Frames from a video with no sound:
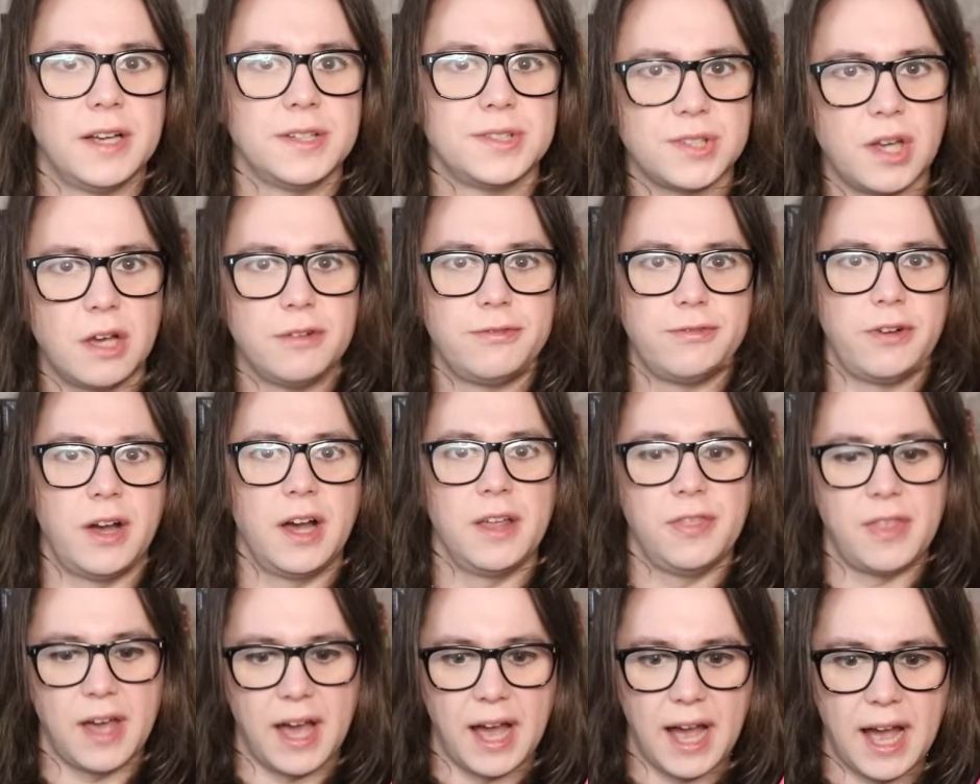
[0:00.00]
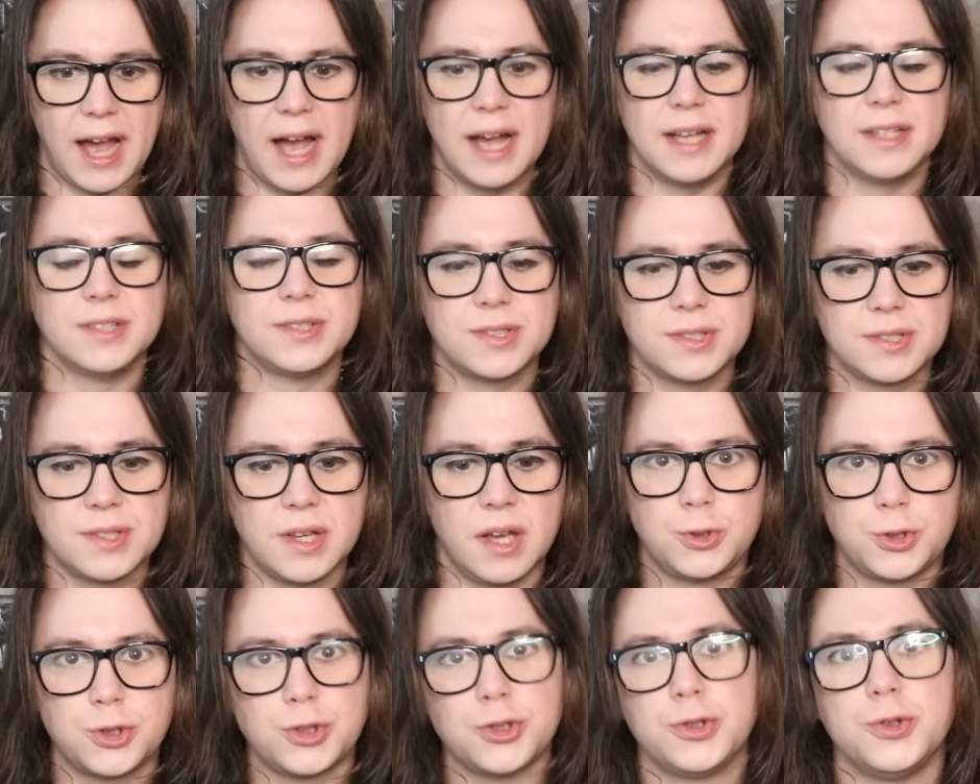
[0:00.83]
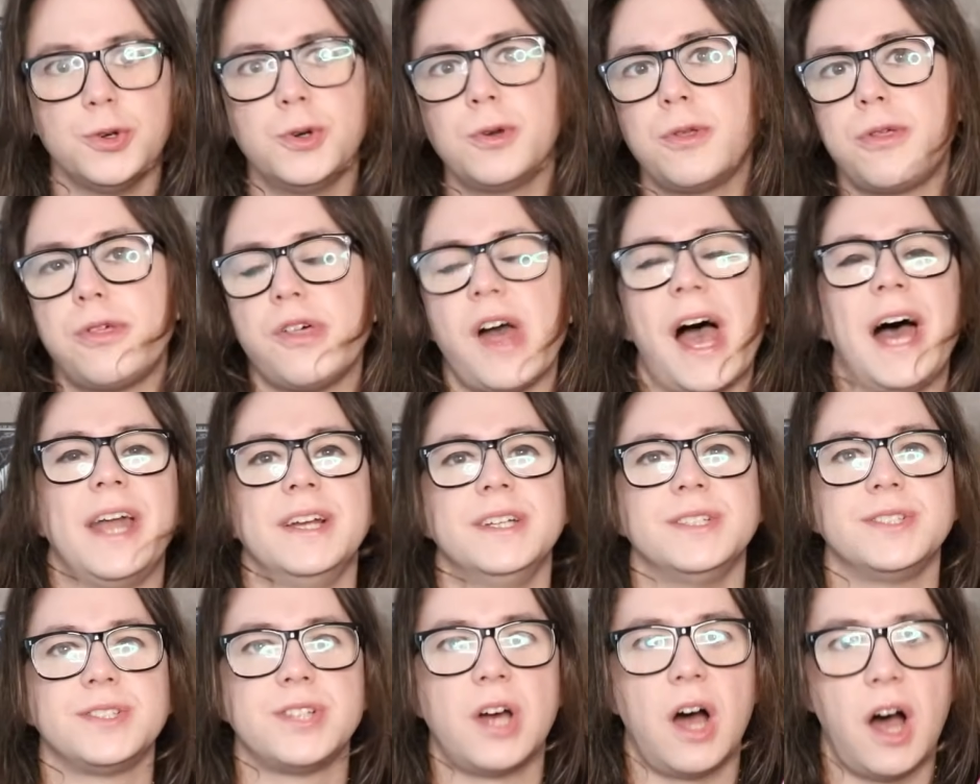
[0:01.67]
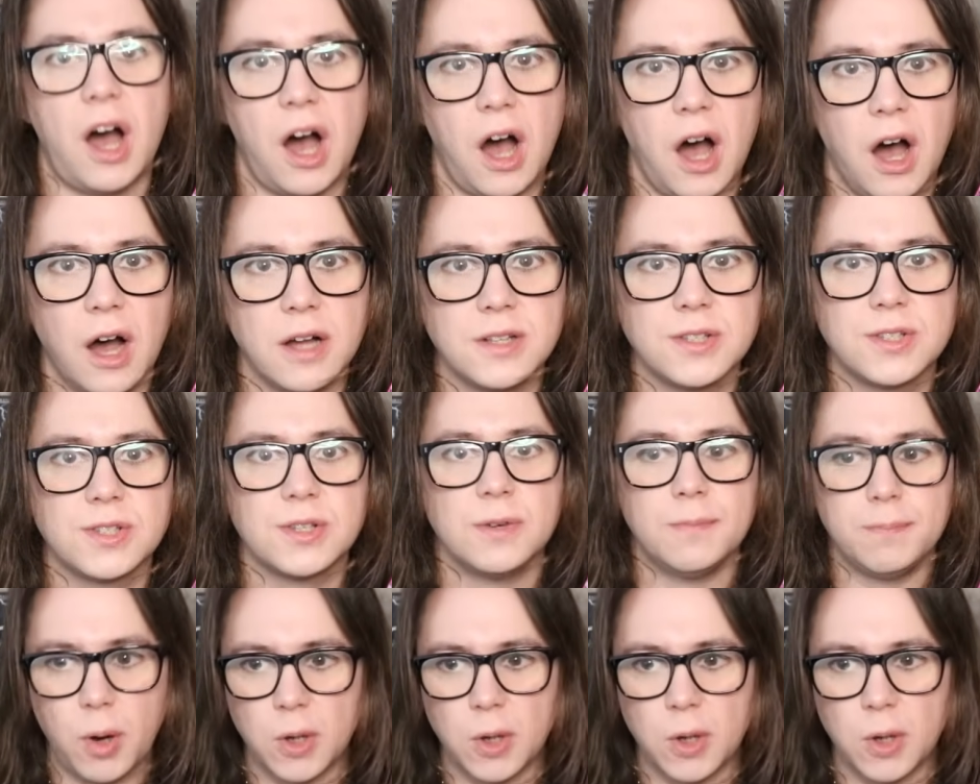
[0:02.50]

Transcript: Sci-fi that has truth at its heart.